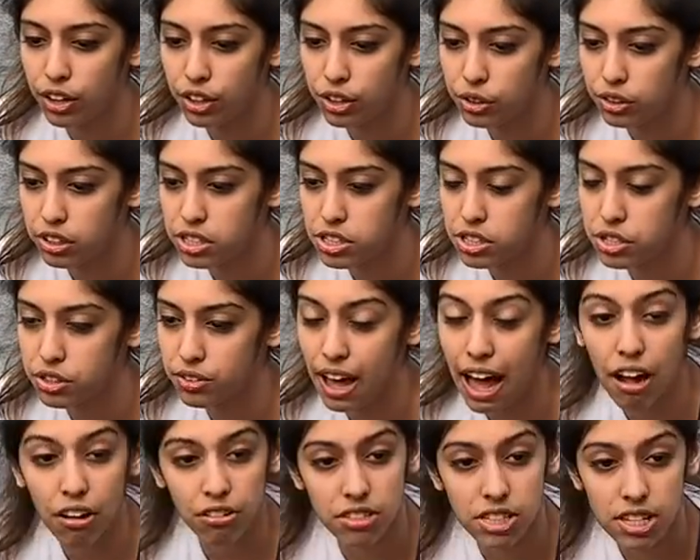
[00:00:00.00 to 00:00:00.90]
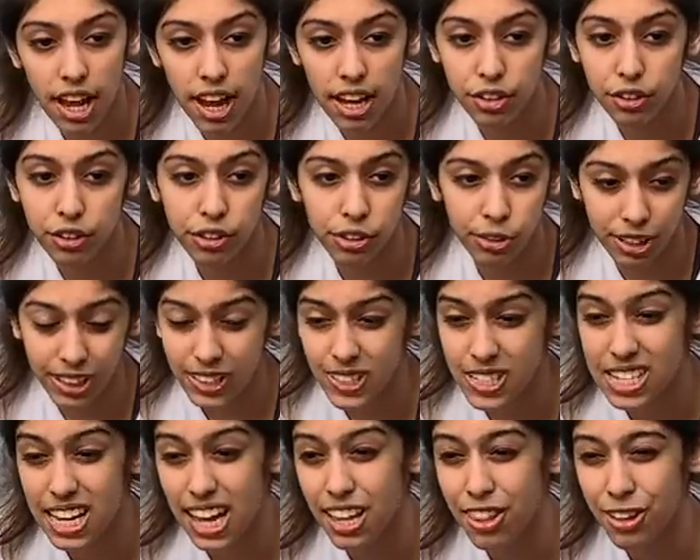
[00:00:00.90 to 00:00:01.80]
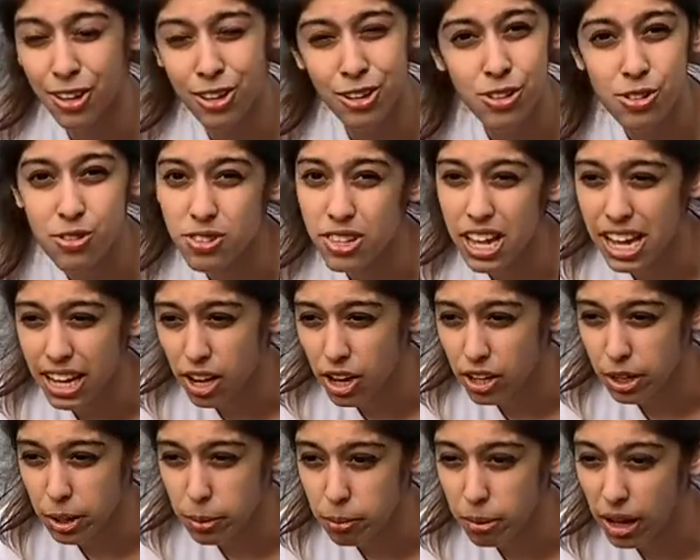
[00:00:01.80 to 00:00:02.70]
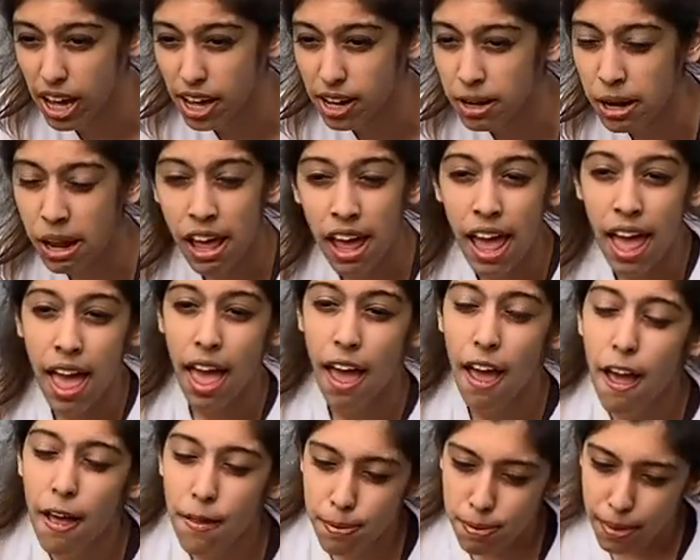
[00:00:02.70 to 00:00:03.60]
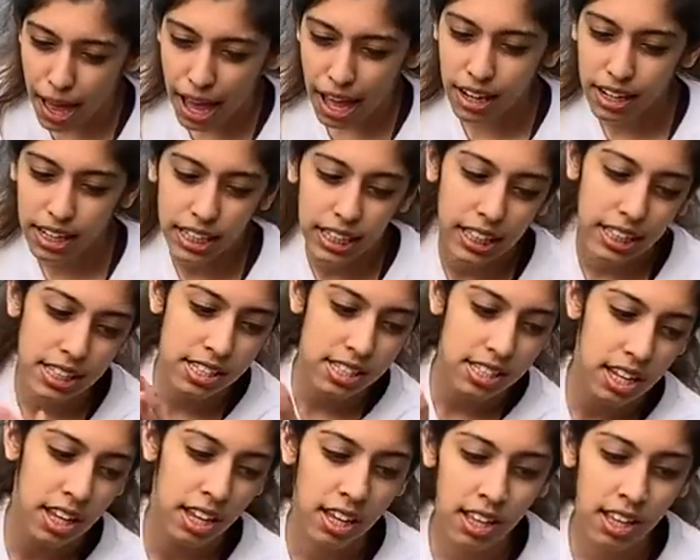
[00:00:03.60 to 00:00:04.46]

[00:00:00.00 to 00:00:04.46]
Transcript: You can do outside, you can do inside, you can do laying on your bed, and that is